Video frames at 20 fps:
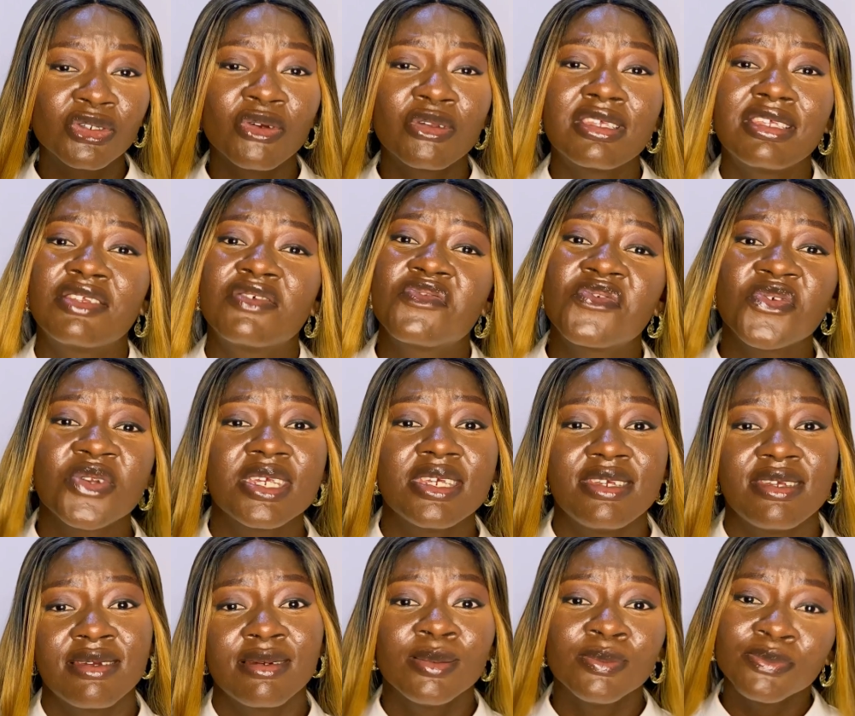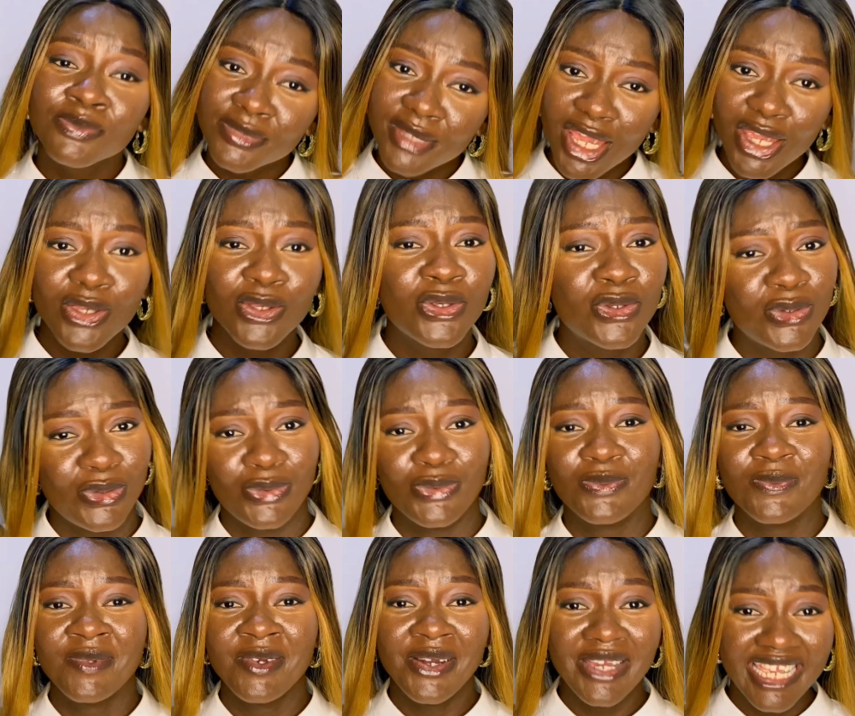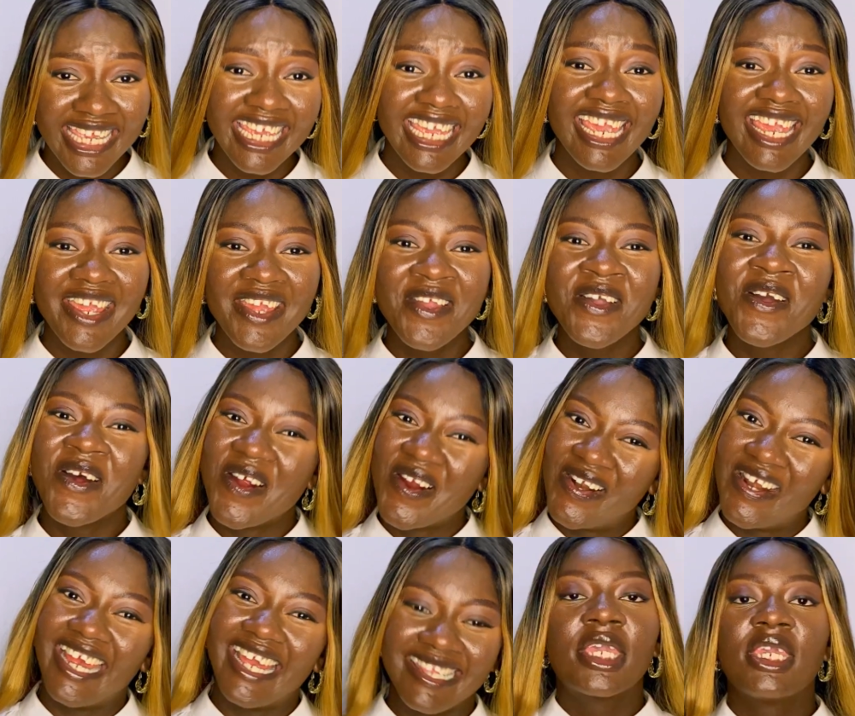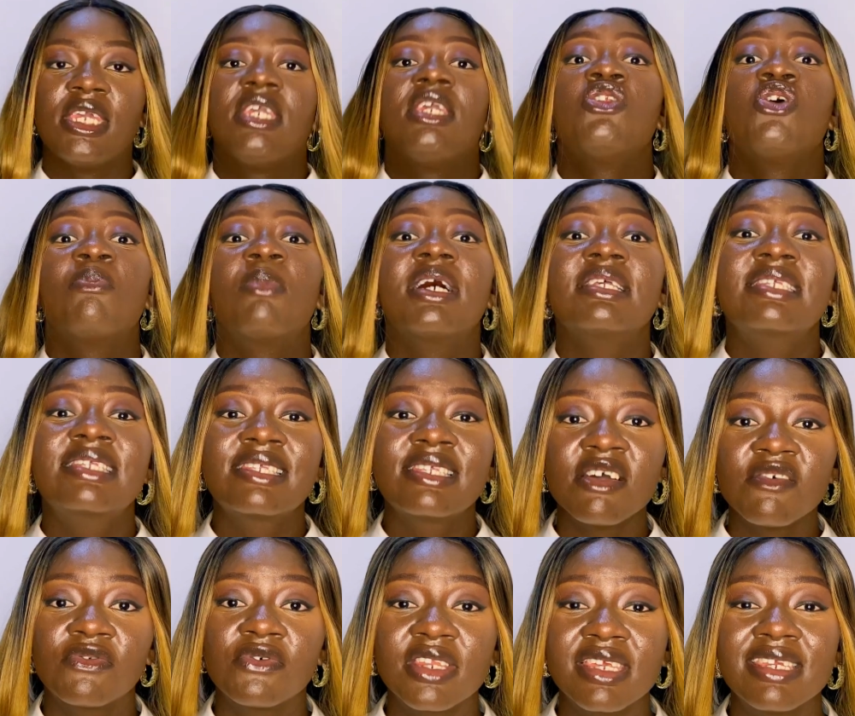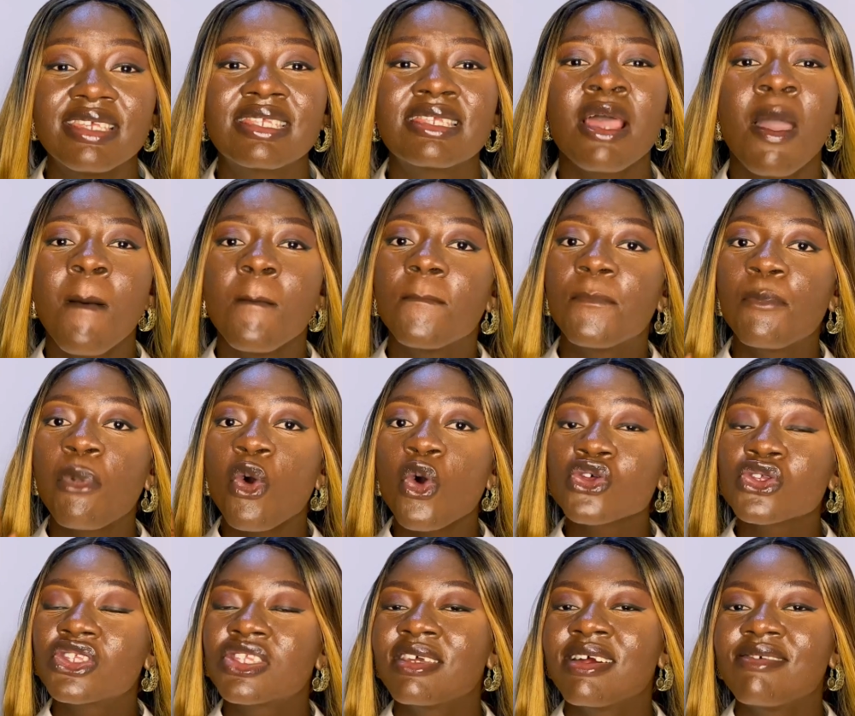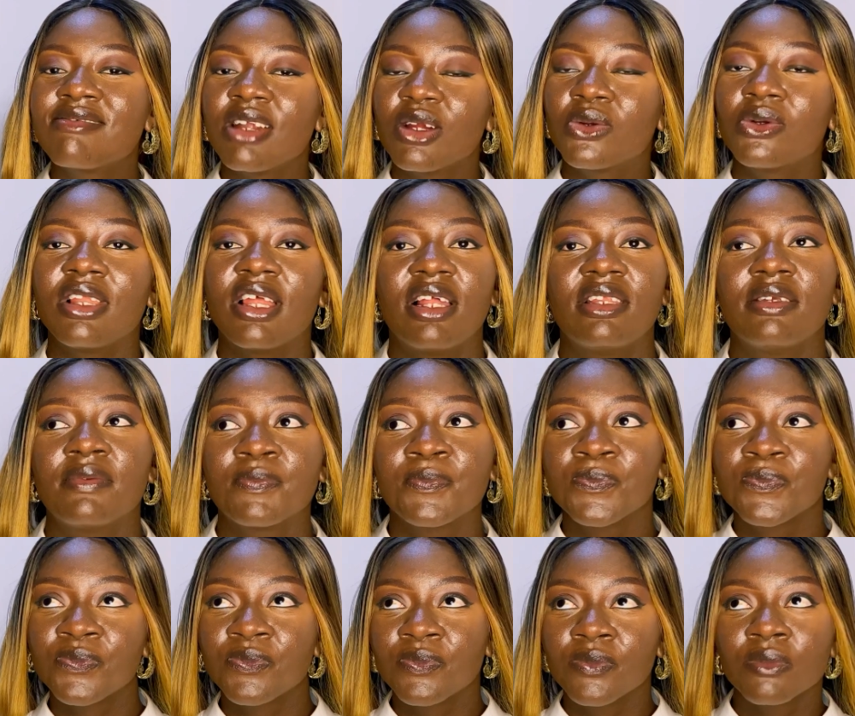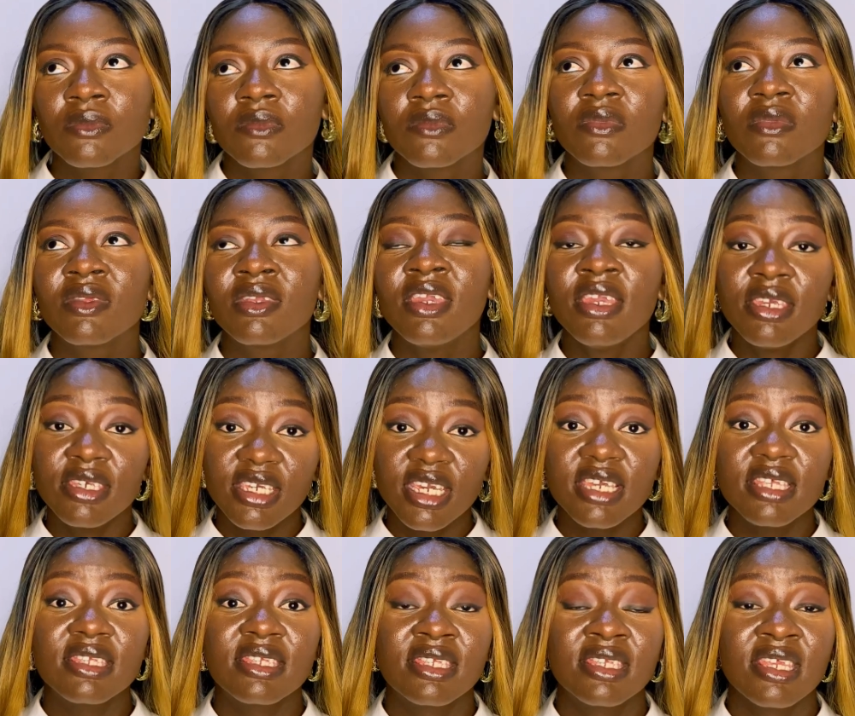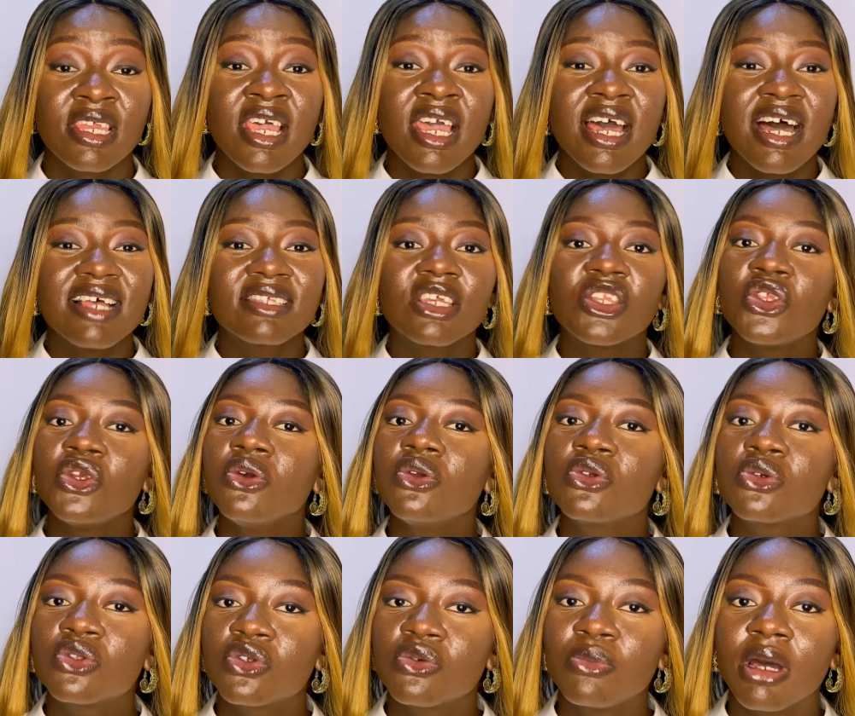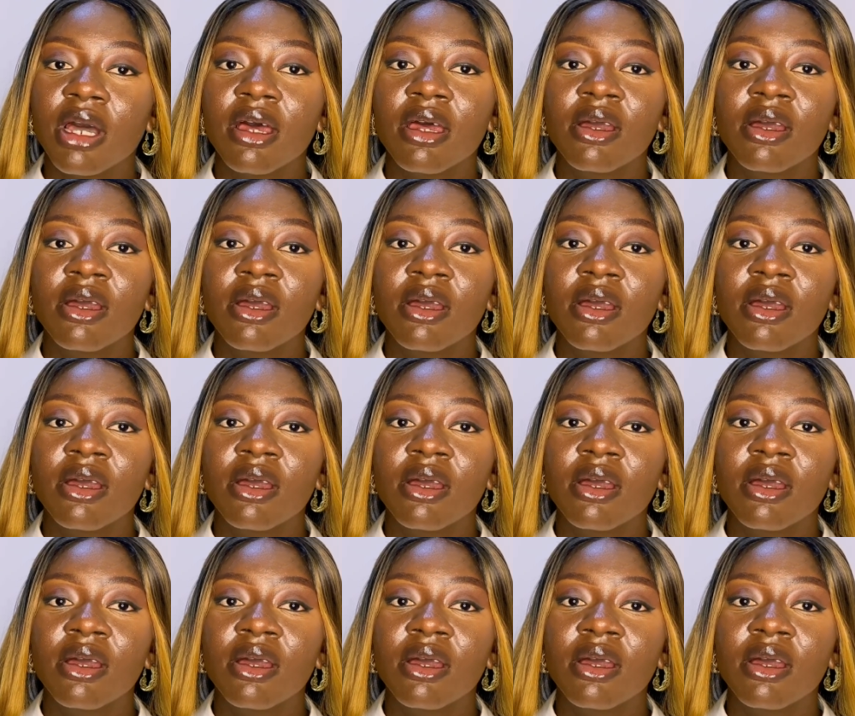is free. Thank you. Okay, all right. Okay, number 7 is post regularly. Yes, as a new YouTuber